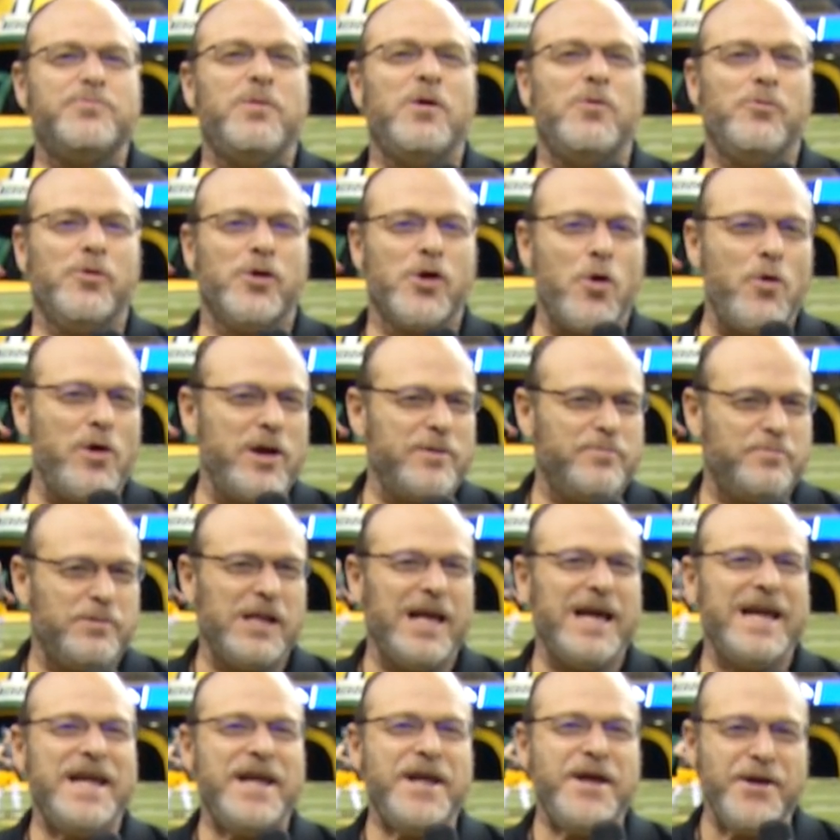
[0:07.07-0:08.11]
but we're going to
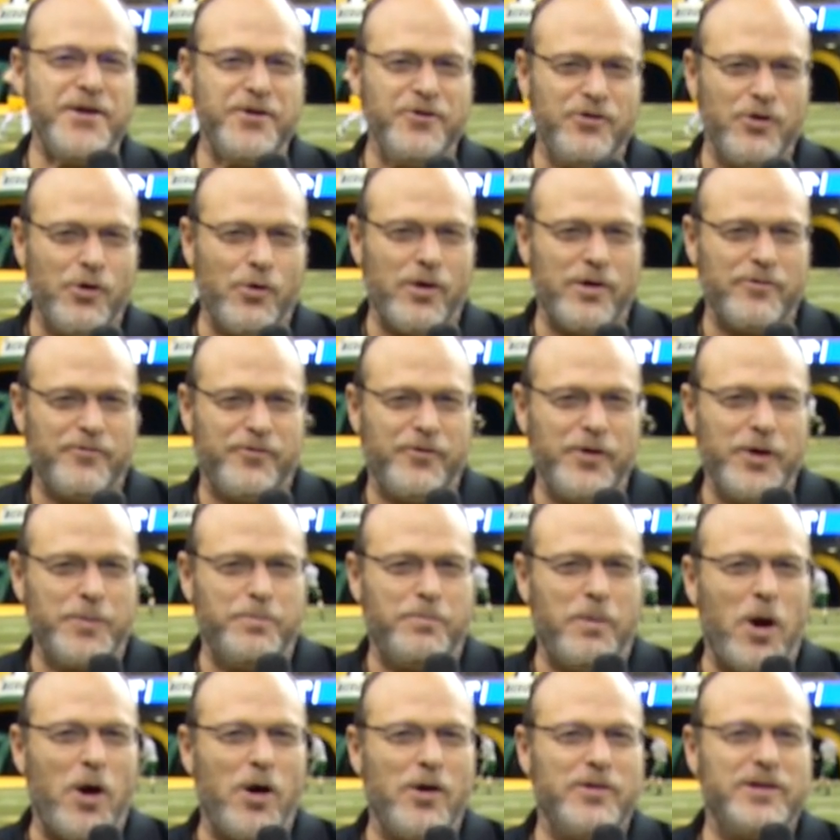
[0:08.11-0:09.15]
play indoor
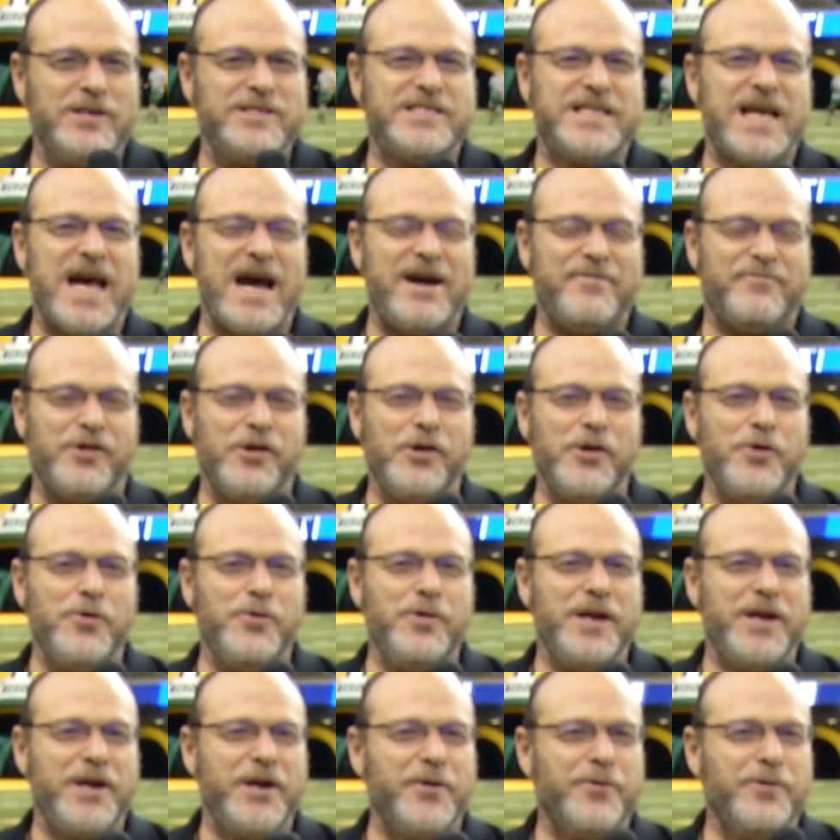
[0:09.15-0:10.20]
football this
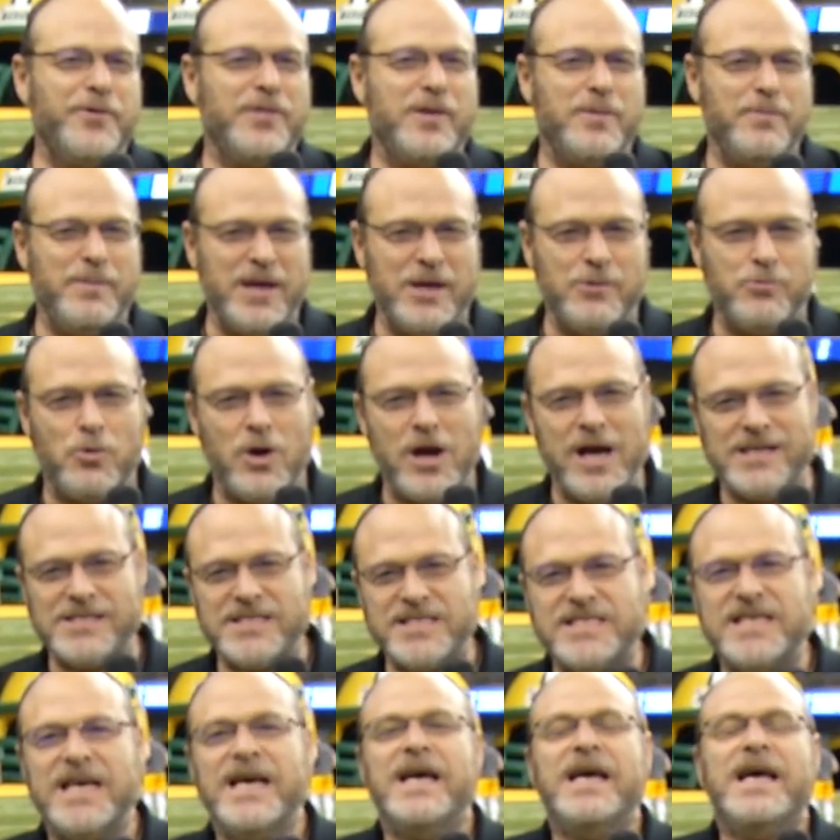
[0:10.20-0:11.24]
afternoon here in the
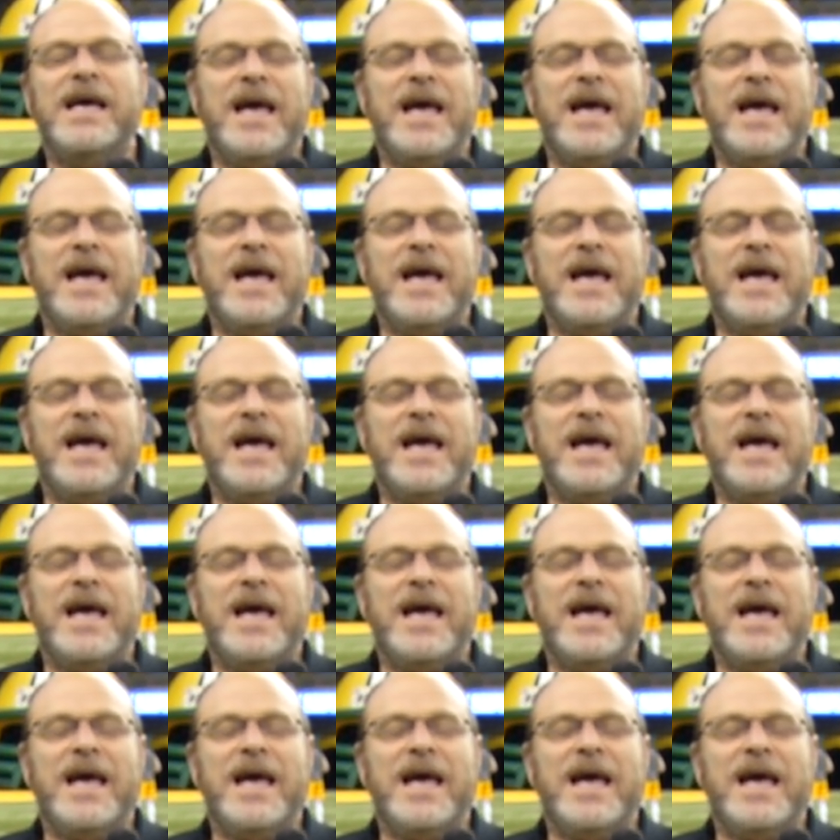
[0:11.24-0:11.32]
Midwest